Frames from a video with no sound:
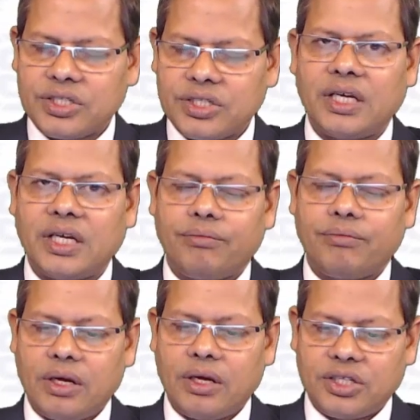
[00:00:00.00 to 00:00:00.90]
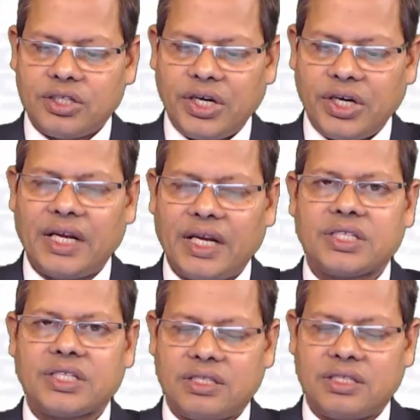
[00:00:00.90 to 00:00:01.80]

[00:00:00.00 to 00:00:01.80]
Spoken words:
say state excise,